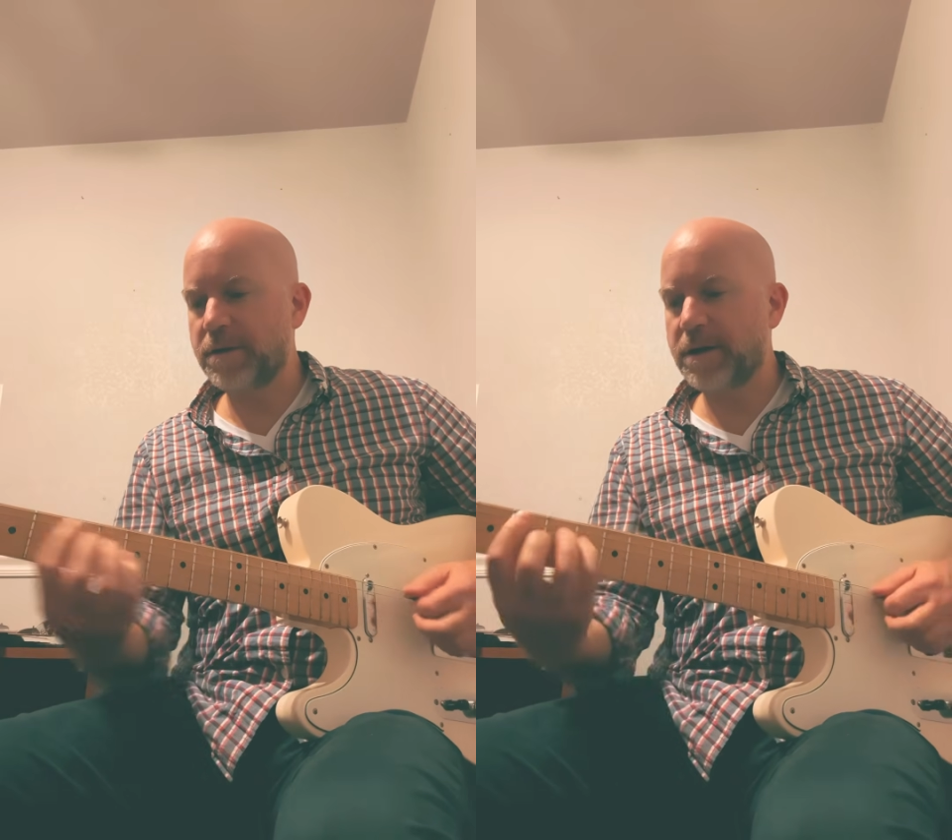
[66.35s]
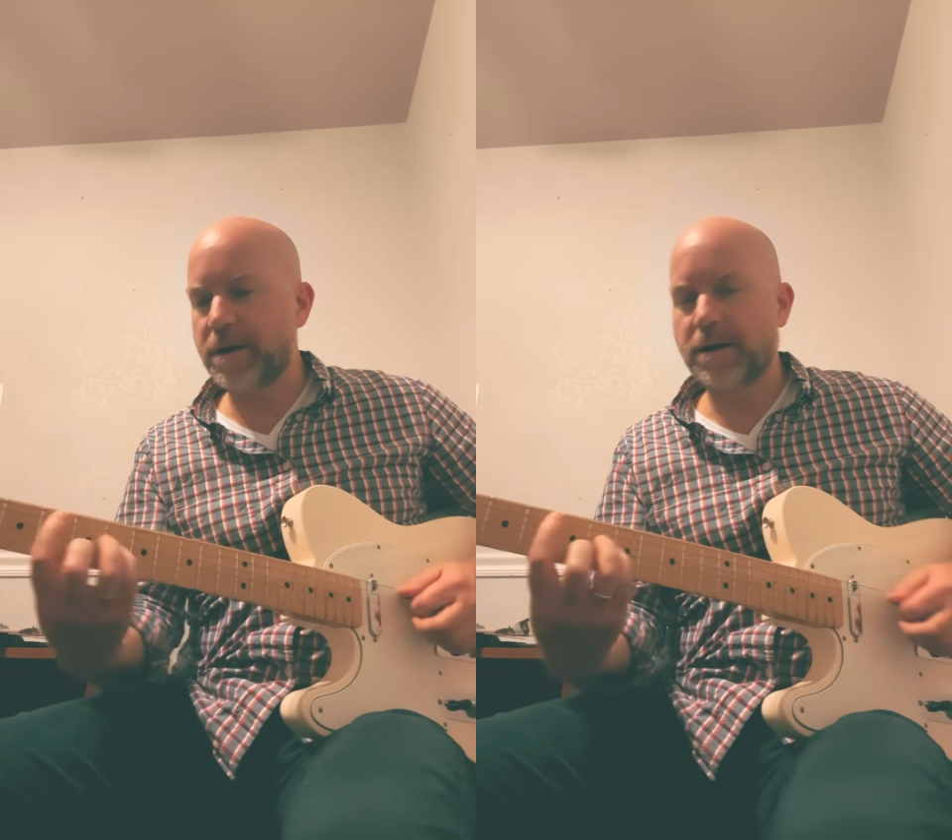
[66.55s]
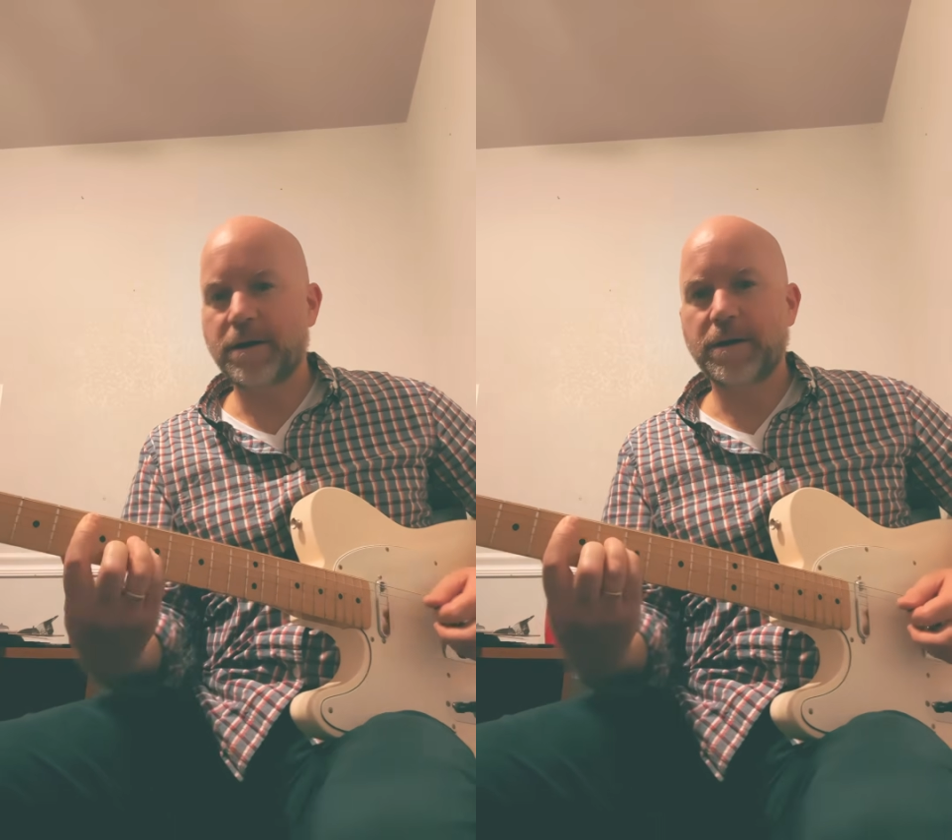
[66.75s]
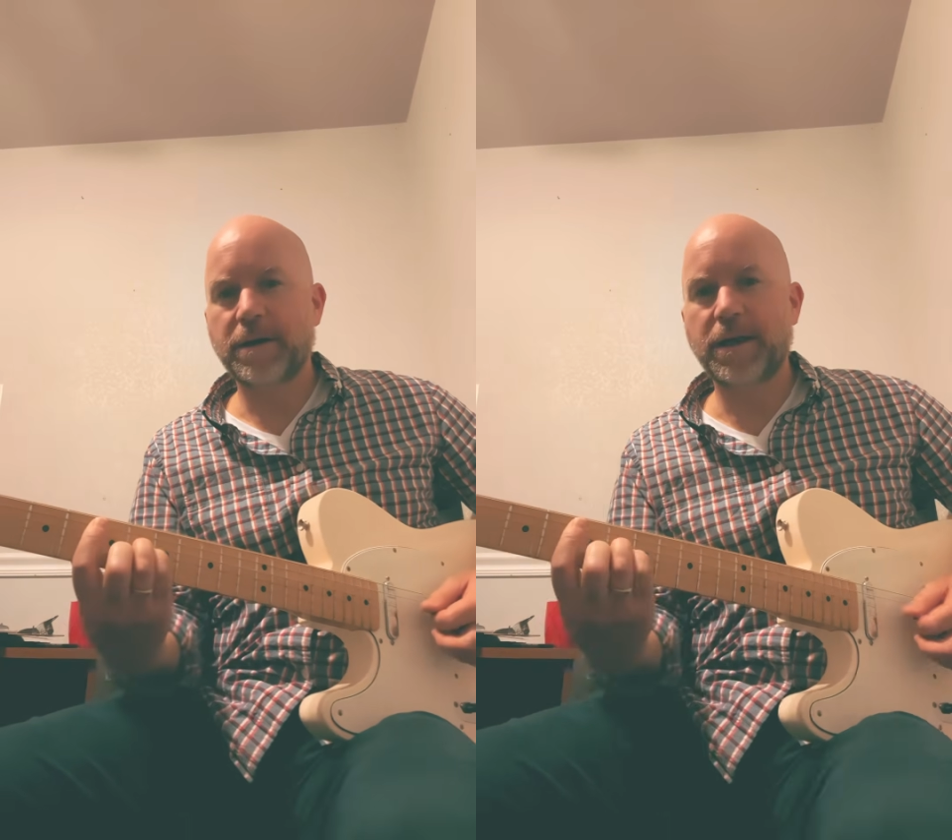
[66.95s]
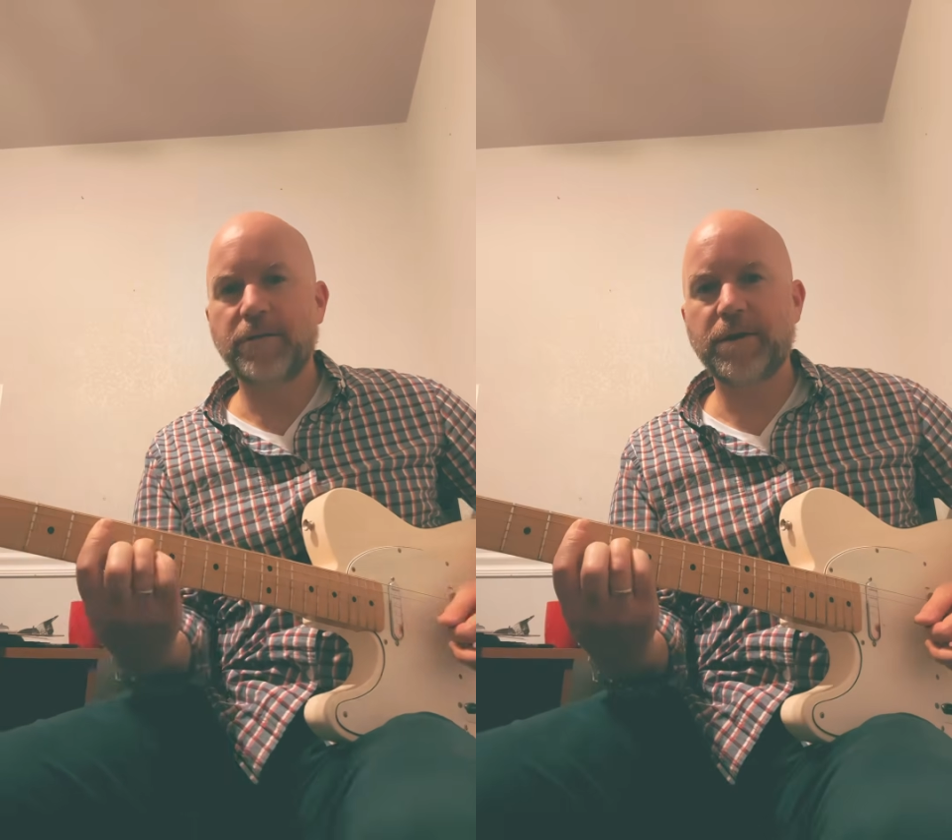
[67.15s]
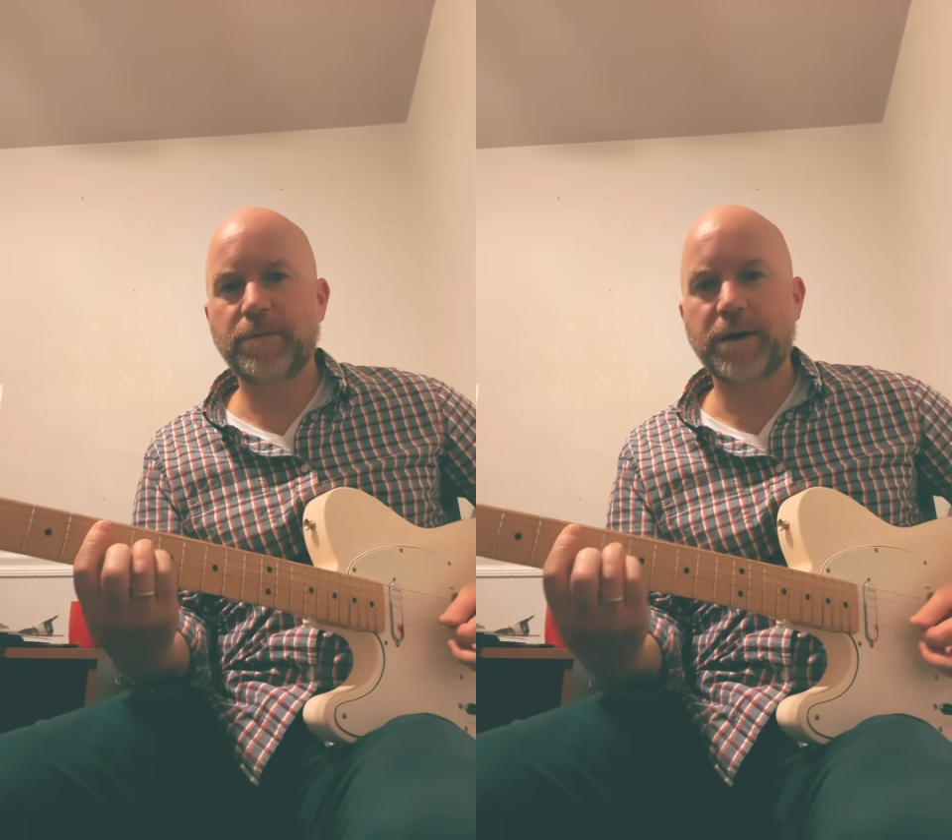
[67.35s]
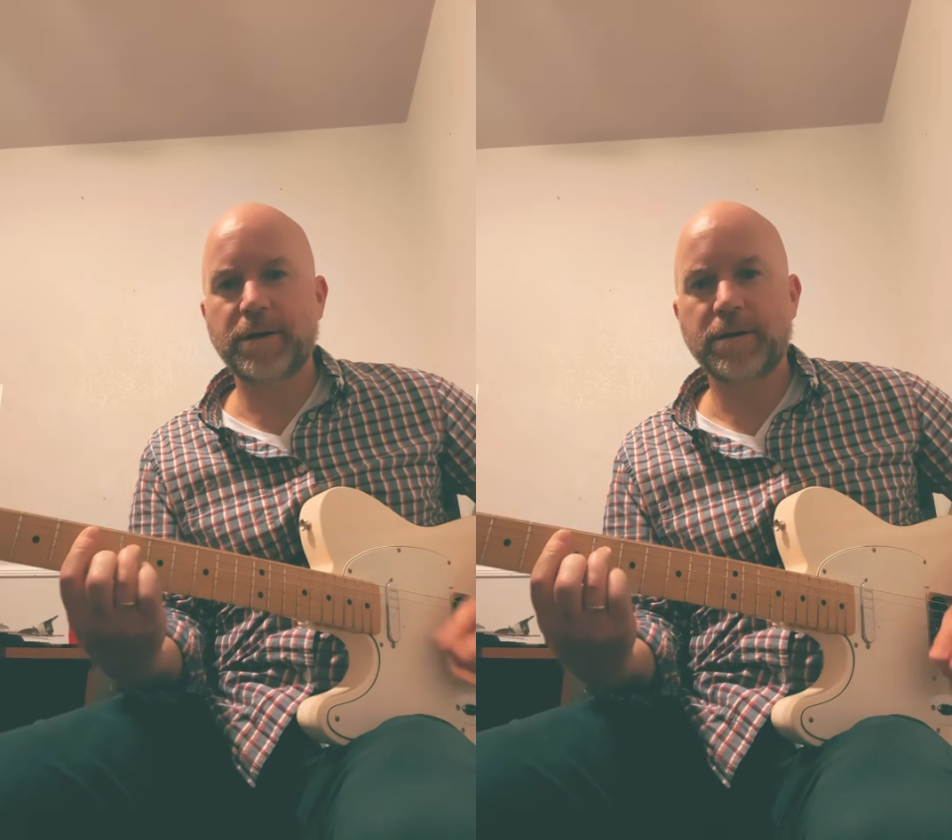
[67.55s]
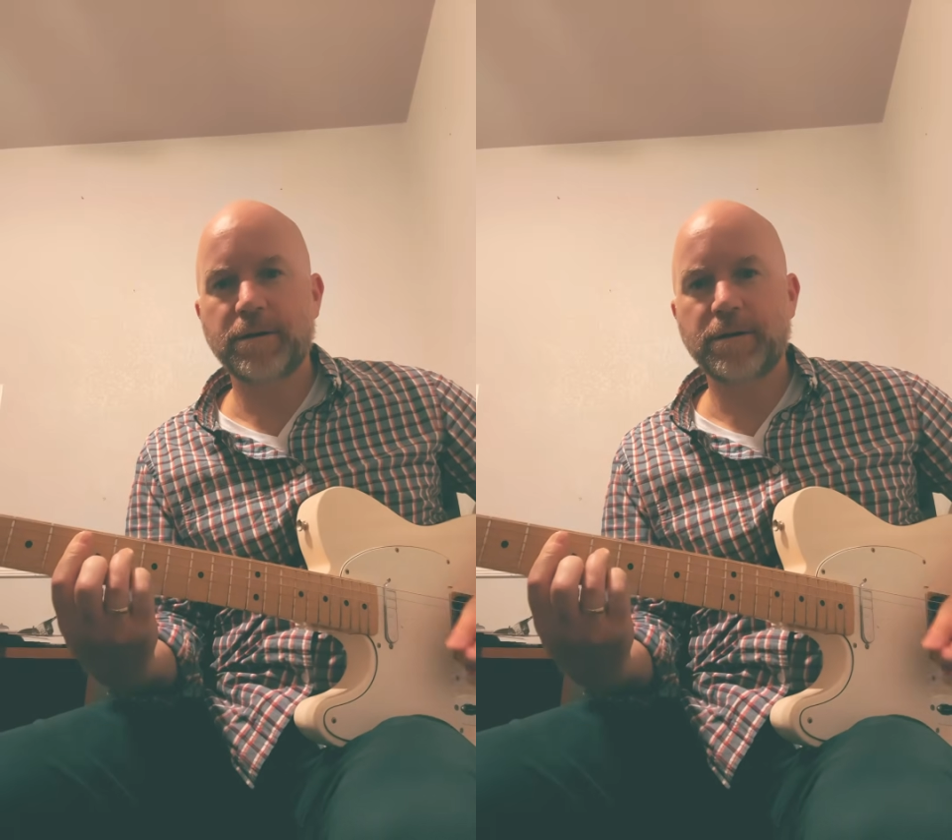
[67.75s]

there, even in my